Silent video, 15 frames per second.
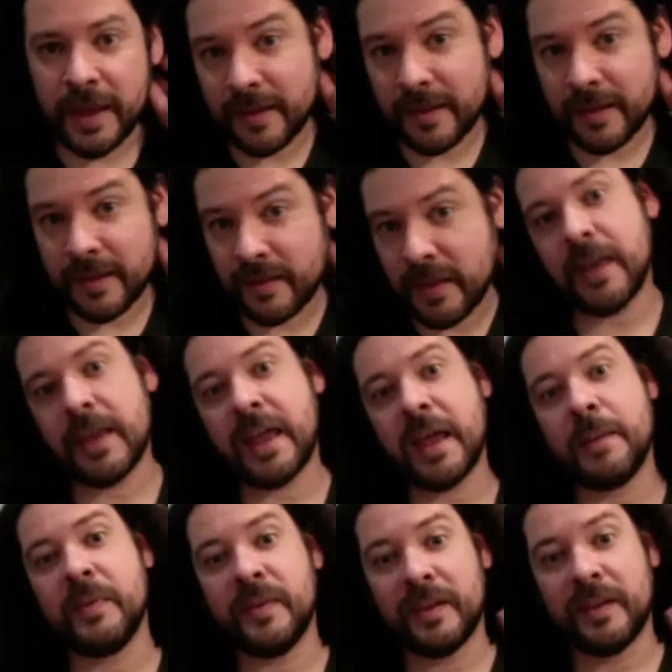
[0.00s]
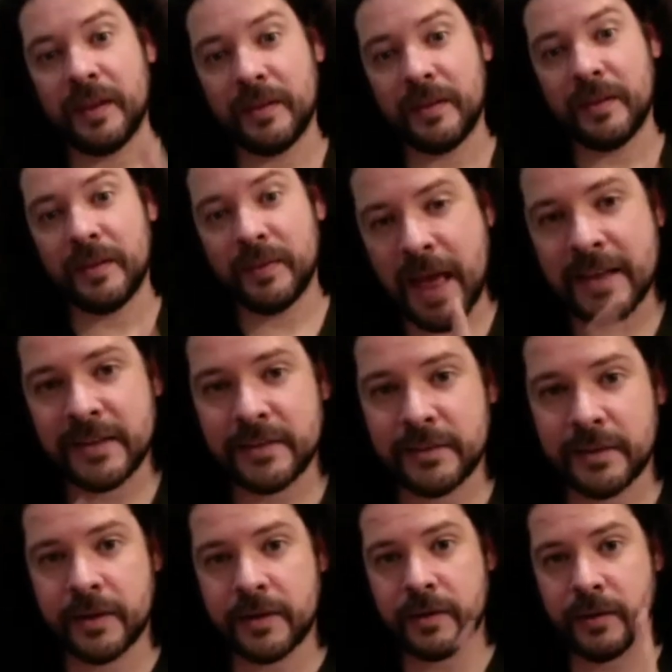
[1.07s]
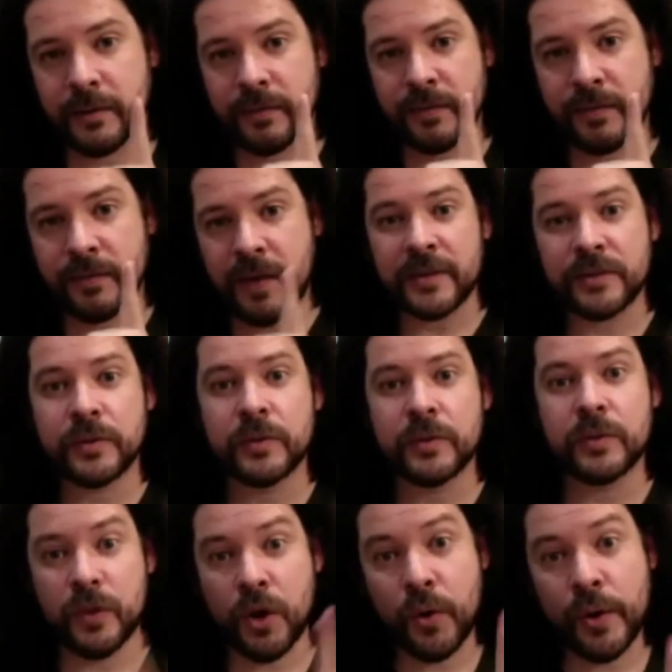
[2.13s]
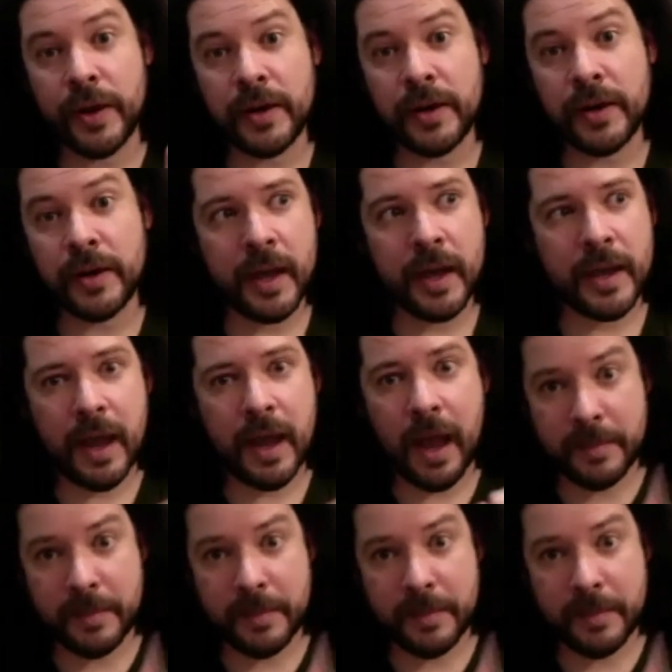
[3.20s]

Like they they came in the in the last year of high school knowing like